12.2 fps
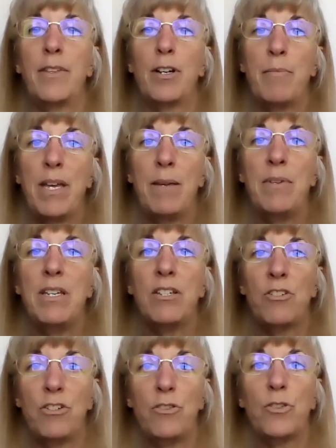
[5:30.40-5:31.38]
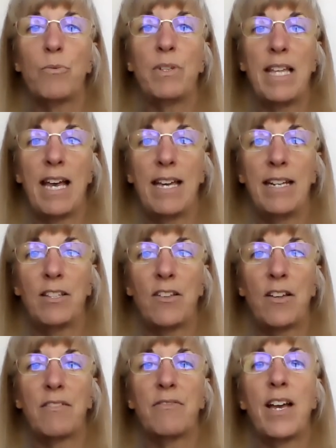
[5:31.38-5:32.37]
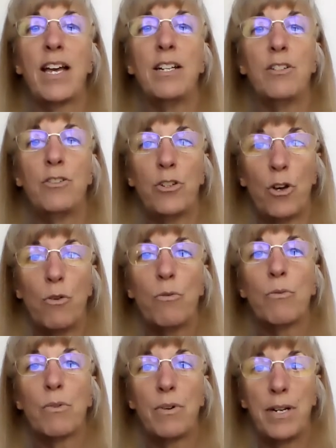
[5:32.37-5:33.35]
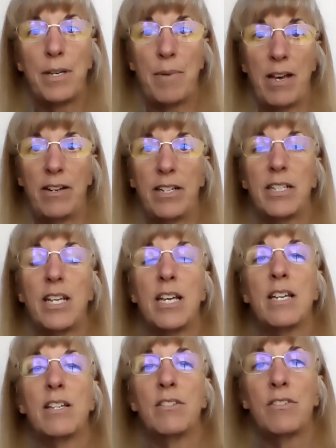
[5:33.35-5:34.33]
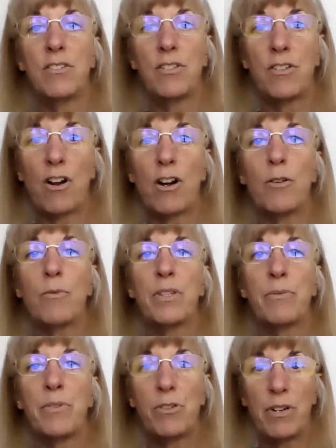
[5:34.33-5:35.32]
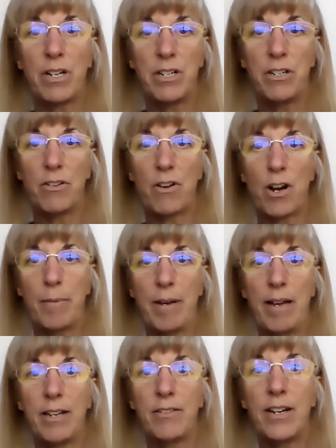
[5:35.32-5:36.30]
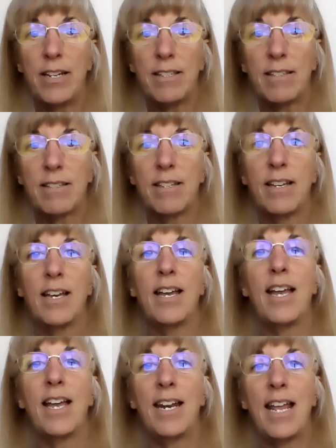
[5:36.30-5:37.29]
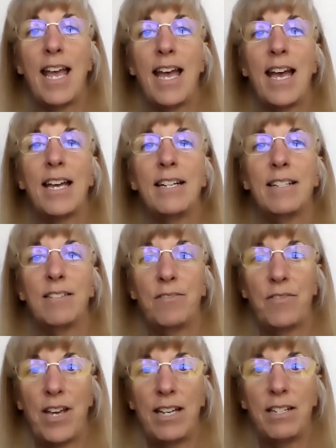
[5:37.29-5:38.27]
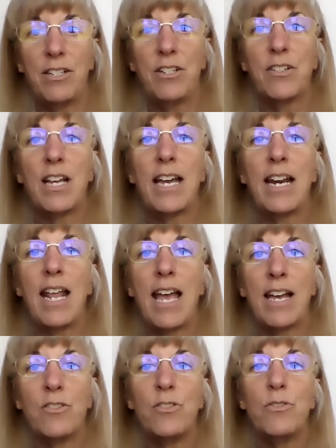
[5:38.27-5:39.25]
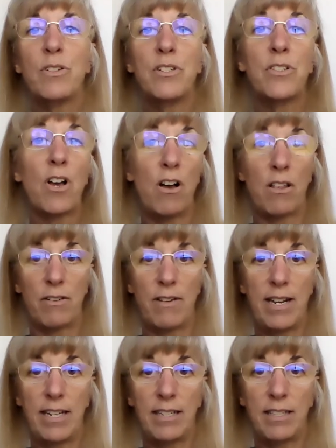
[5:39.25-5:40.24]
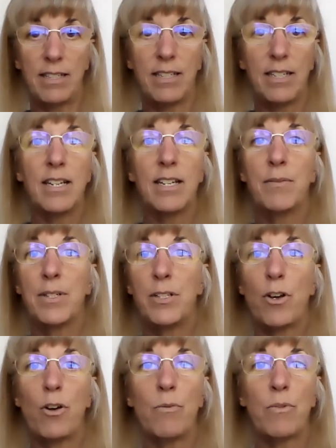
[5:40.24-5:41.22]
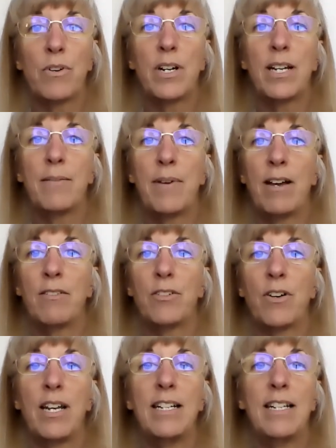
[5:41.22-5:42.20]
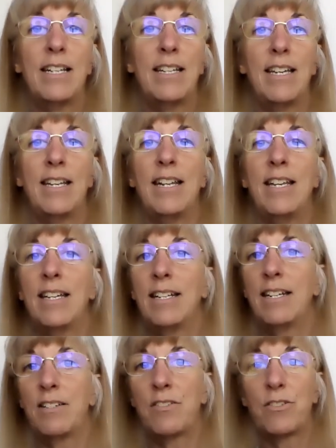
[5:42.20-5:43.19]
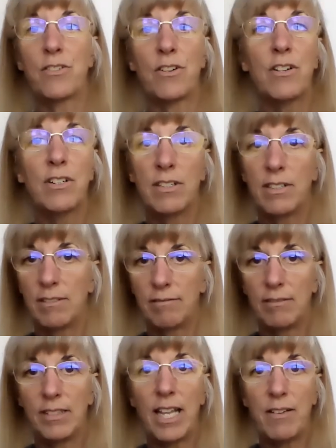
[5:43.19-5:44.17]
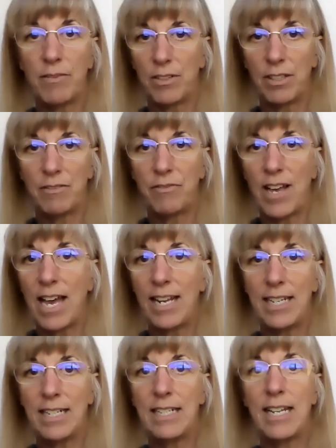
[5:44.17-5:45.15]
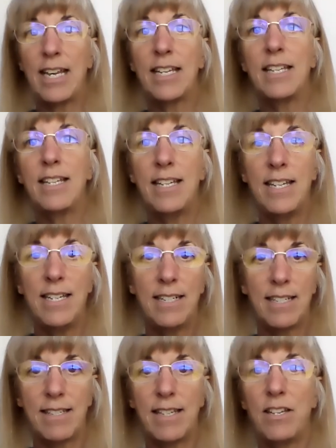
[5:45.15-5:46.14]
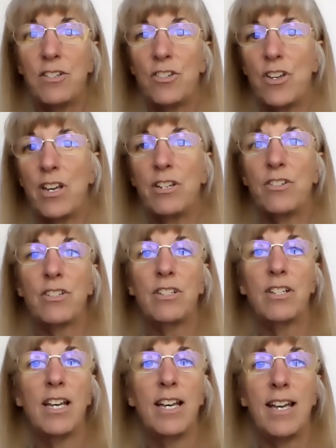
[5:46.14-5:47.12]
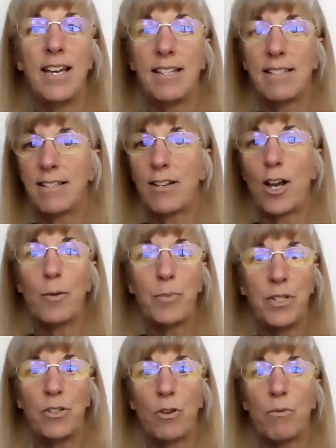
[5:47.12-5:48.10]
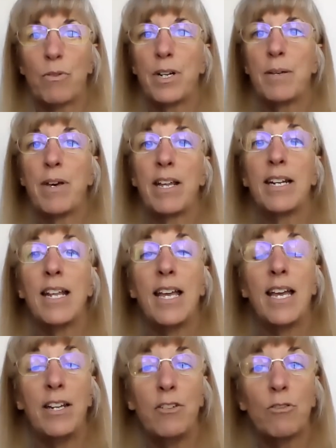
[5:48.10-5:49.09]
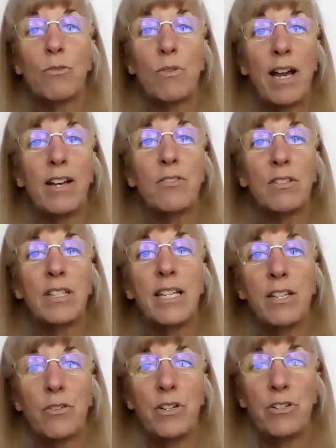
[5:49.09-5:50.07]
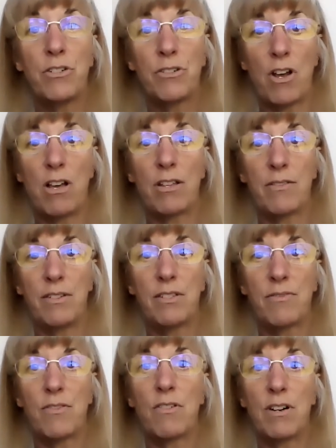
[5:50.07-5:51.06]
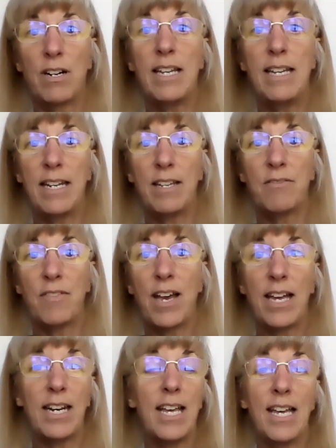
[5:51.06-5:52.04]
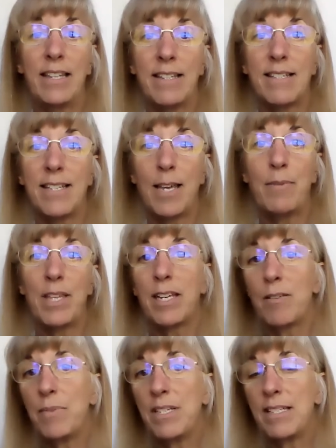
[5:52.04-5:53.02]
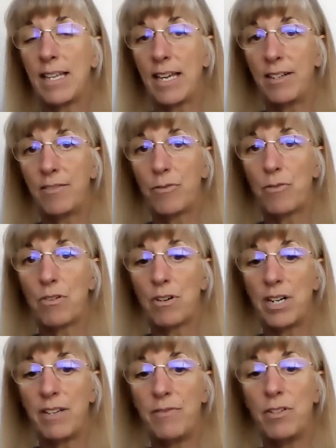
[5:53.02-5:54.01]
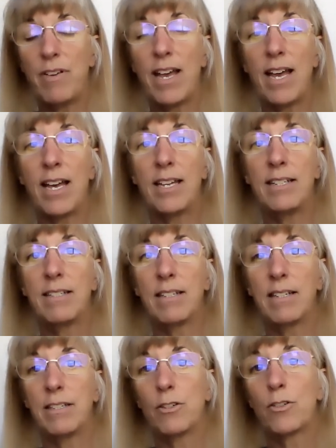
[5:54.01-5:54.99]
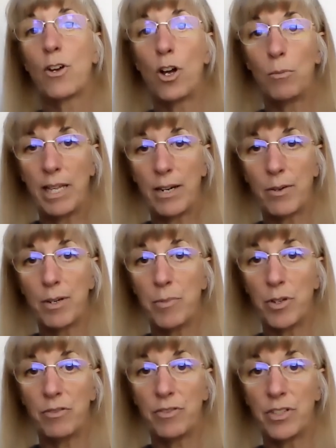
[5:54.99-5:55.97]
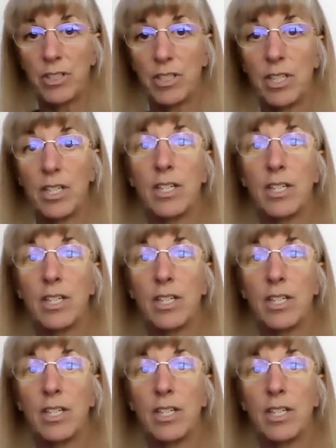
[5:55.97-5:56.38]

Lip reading: There may be issues with adding a lot of fat. Don't worry about it. Start with restricting your carbohydrates and add fat to your diet as you can tolerate it. But don't worry about trying to get in a certain level of fat intake. Eat to satiation and stop, and don't worry about it. And you'll gradually increase your tolerance for eating fat. And the same thing can be said for if you've had your gallbladder removed,